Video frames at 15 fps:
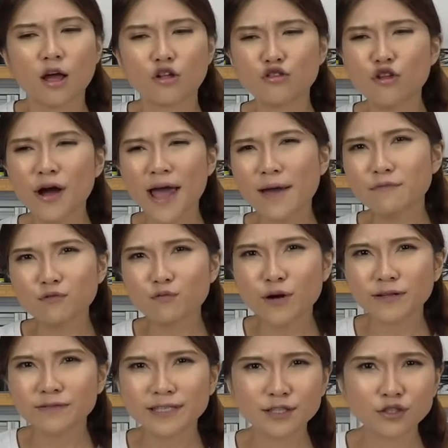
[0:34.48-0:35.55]
Not
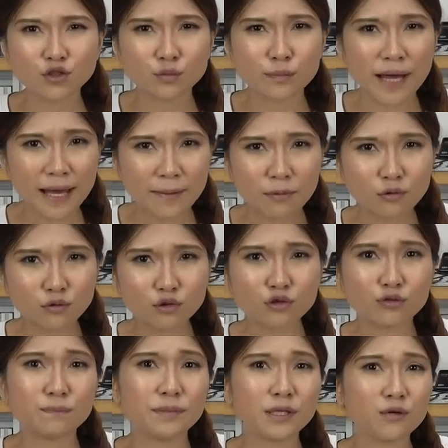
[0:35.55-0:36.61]
everyone needs to be able
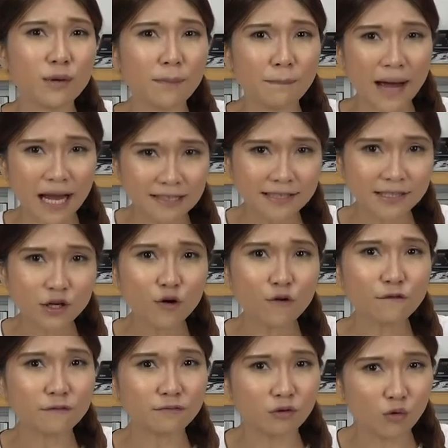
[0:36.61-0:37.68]
to build a
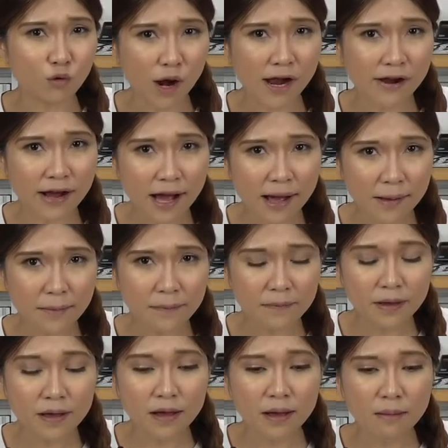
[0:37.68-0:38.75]
bicycle from the ground up,
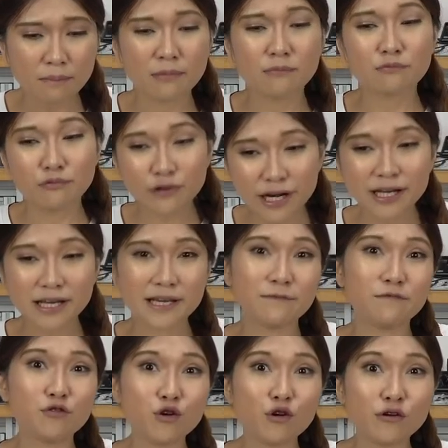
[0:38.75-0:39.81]
but really
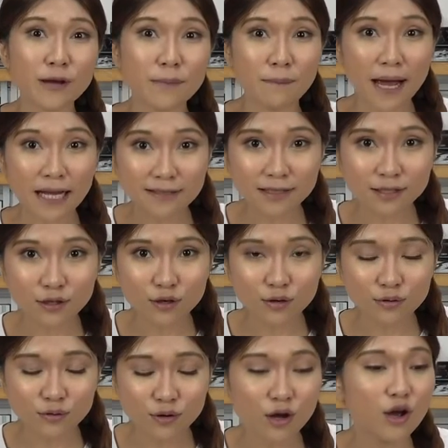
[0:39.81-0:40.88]
if you own a
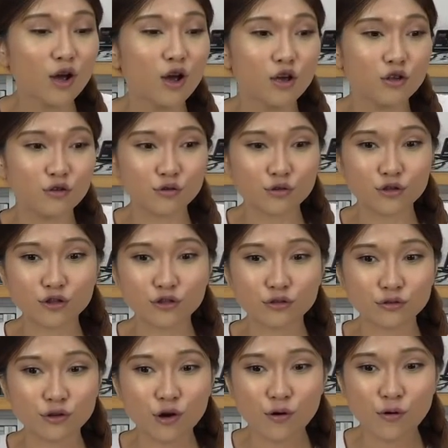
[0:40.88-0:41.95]
bicycle, you
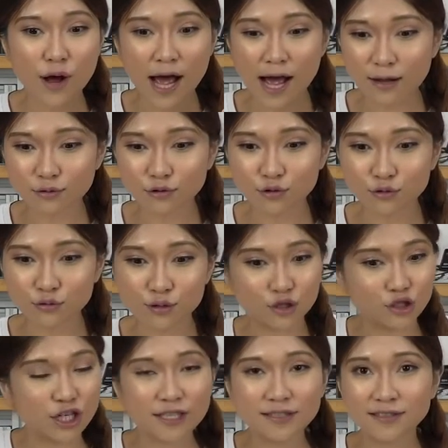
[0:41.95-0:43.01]
should know how to
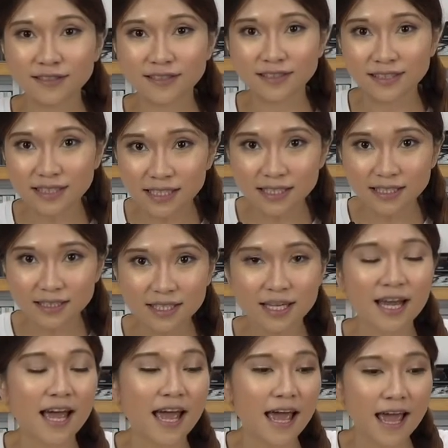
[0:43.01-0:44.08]
adjust the seat
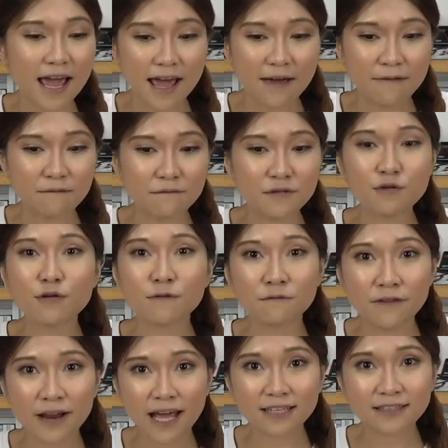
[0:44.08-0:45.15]
and fill a
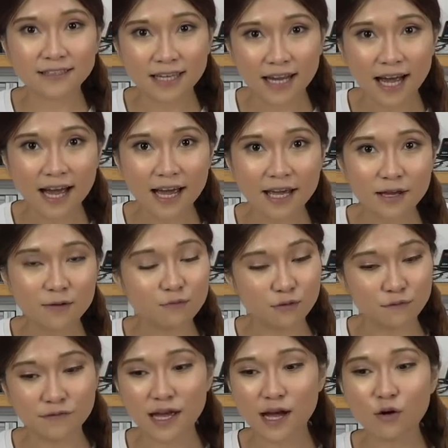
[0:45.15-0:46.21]
flat tire
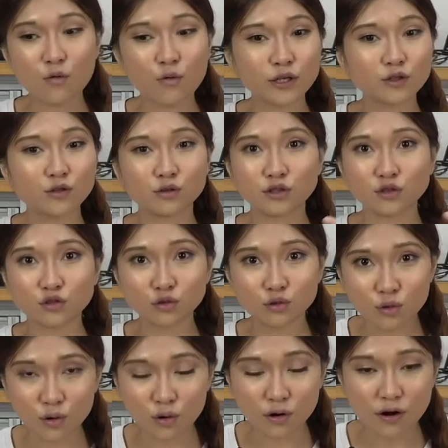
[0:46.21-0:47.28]
without going to the
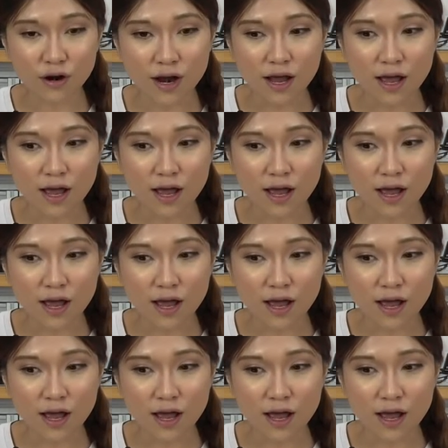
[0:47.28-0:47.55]
store.